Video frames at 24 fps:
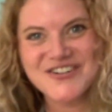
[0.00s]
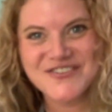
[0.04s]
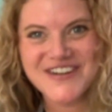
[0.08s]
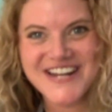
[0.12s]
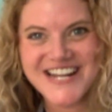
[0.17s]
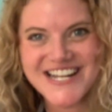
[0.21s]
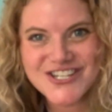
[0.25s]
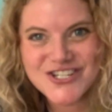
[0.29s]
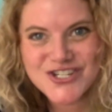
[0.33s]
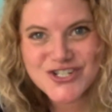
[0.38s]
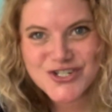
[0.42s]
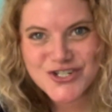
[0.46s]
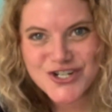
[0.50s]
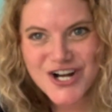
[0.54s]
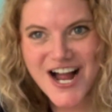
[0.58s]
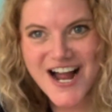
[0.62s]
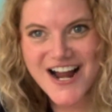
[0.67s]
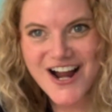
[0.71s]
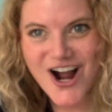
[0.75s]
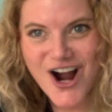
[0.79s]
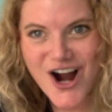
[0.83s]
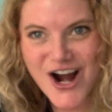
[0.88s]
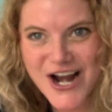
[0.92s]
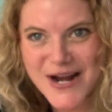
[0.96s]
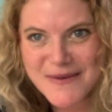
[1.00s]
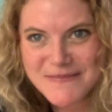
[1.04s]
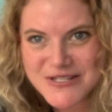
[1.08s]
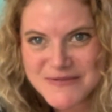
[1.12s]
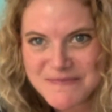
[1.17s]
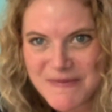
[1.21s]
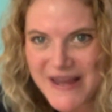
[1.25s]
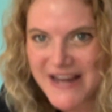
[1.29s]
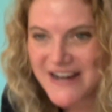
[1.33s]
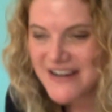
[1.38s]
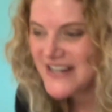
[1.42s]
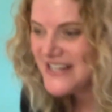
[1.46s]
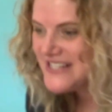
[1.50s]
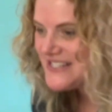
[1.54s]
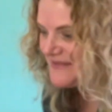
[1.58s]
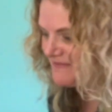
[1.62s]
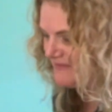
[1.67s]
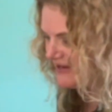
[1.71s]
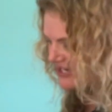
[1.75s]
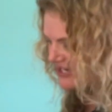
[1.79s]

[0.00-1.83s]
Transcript: Great strong arms, parents,